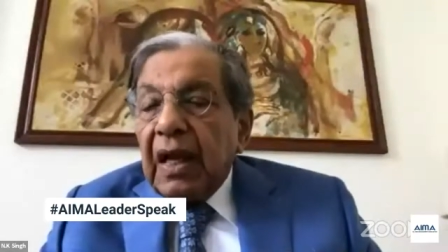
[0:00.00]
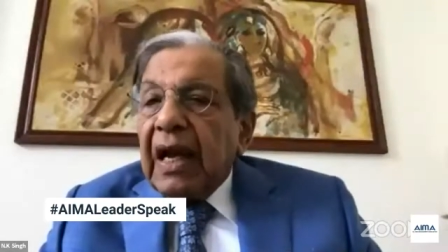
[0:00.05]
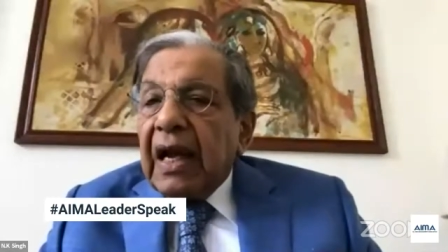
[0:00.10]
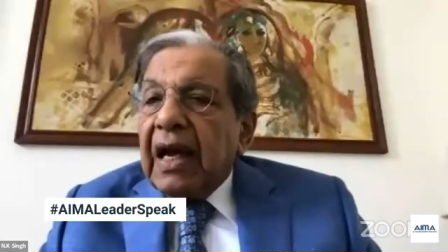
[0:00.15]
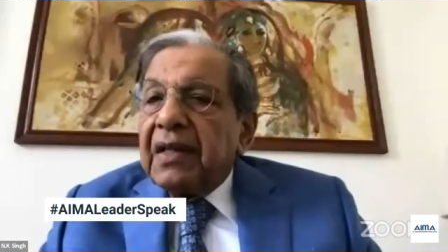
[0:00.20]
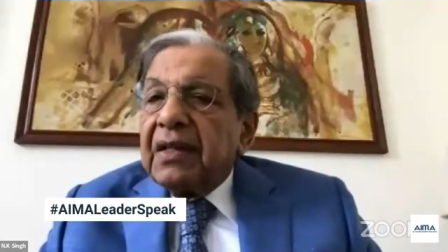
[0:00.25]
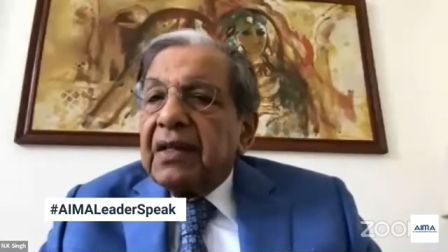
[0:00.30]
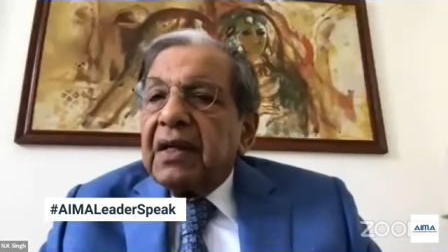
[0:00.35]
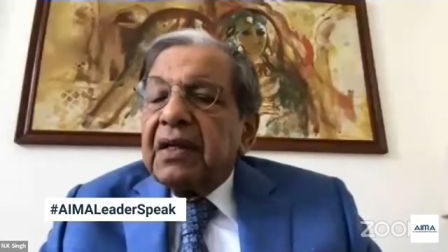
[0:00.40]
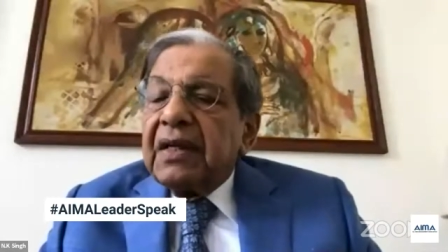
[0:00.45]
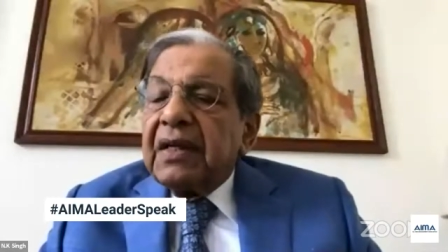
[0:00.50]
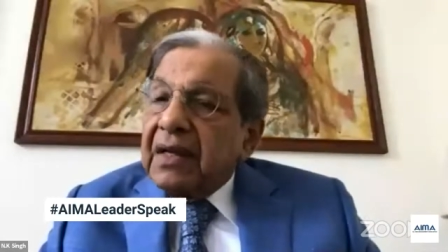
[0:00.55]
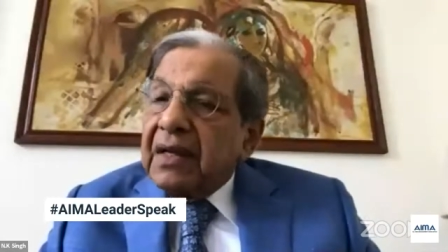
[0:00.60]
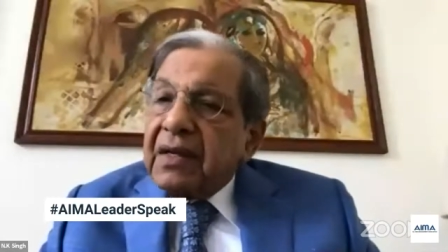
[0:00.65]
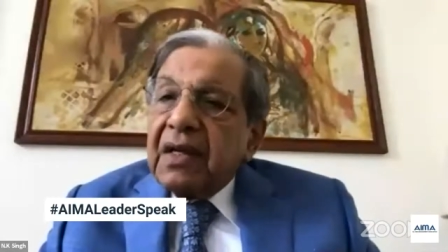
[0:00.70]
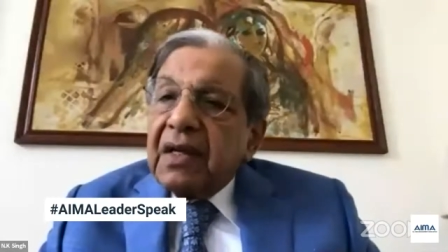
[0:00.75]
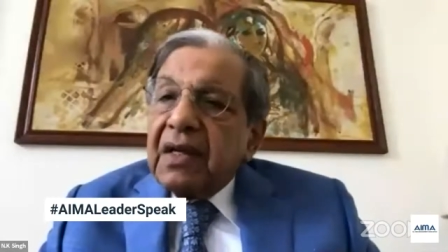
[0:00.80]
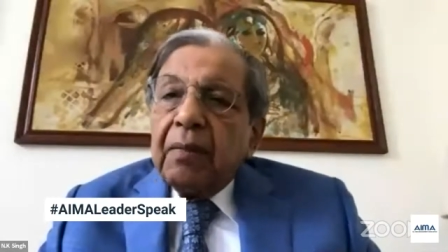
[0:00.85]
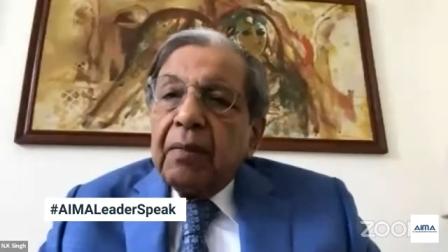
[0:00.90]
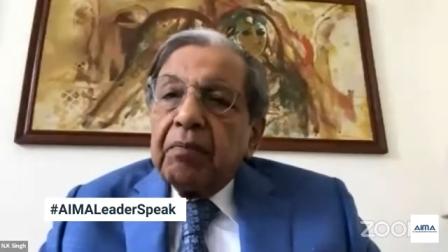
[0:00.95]
And the
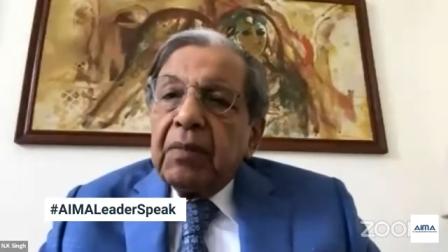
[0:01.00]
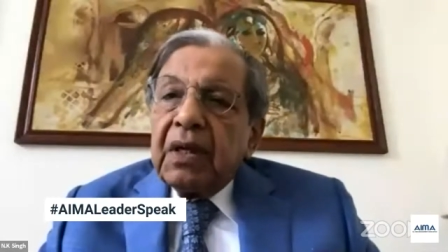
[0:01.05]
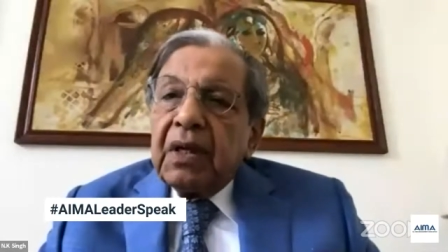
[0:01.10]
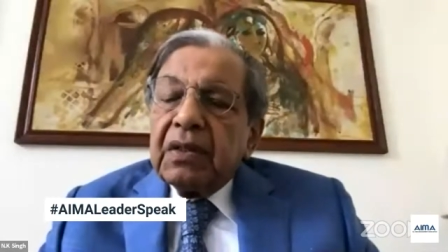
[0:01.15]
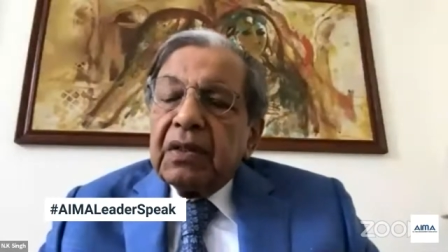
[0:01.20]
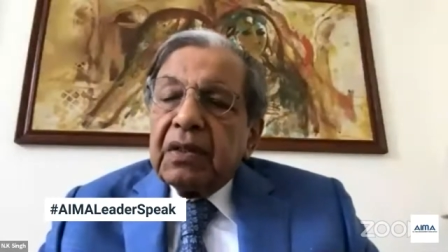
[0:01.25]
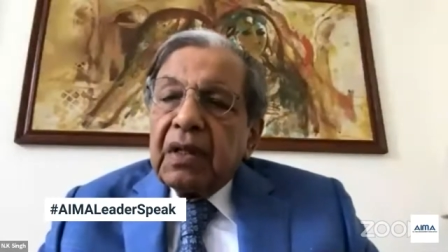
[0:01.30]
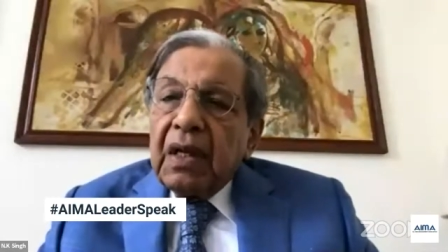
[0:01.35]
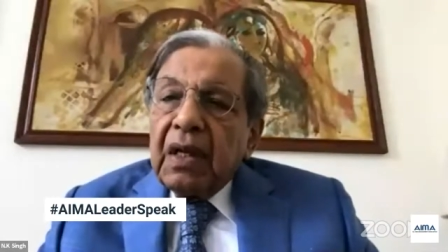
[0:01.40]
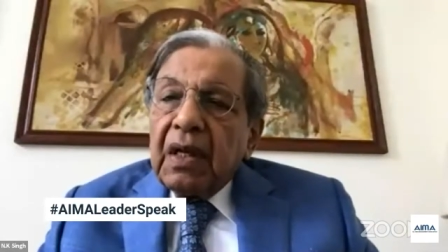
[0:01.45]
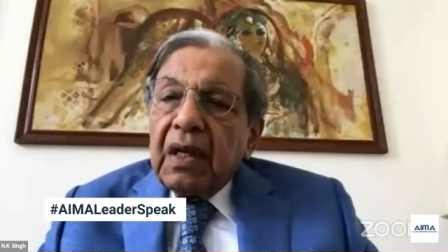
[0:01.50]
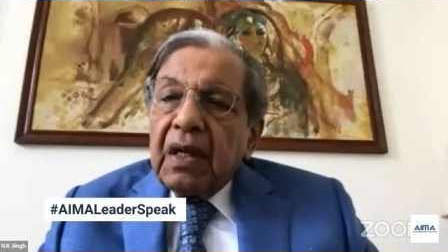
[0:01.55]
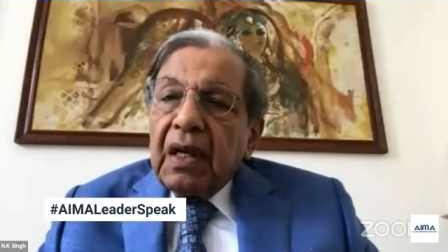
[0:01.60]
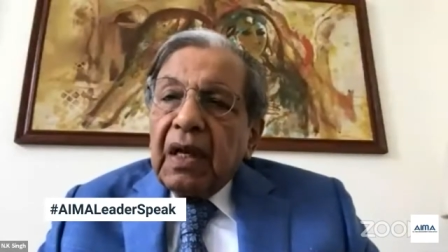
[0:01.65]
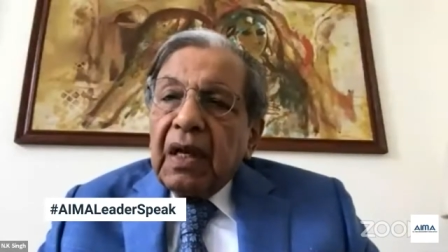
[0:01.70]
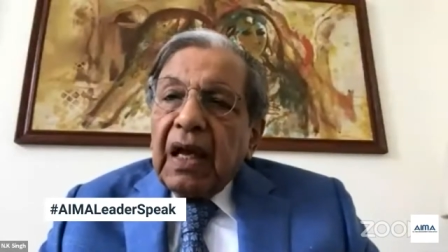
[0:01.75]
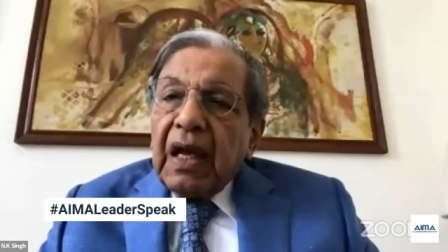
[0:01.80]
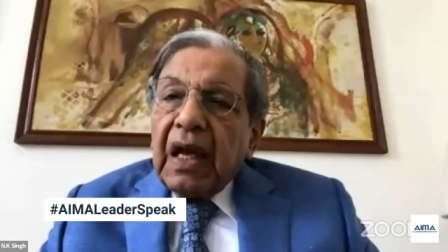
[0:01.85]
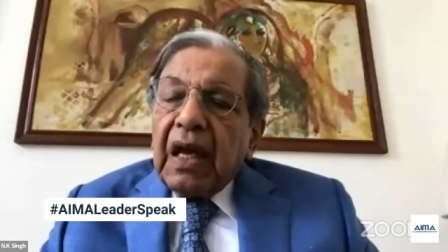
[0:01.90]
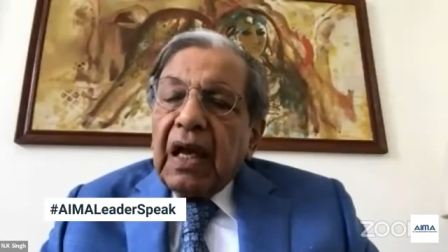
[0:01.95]
debt numbers
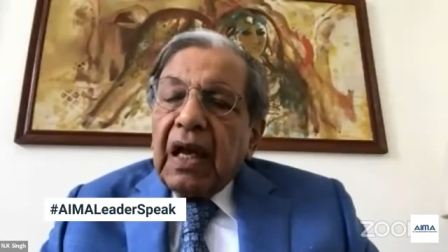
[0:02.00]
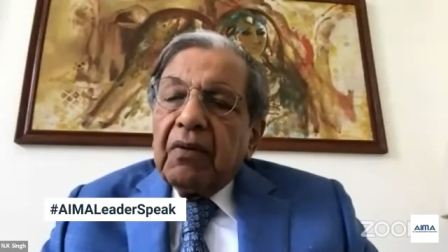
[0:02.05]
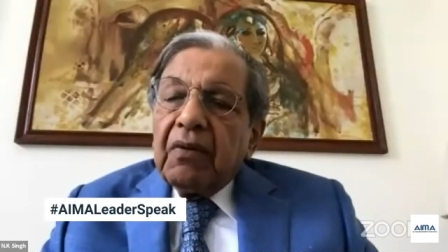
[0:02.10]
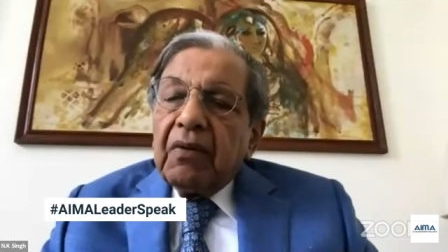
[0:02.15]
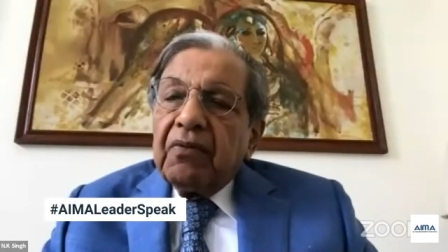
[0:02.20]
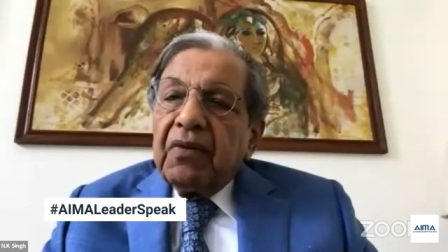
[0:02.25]
have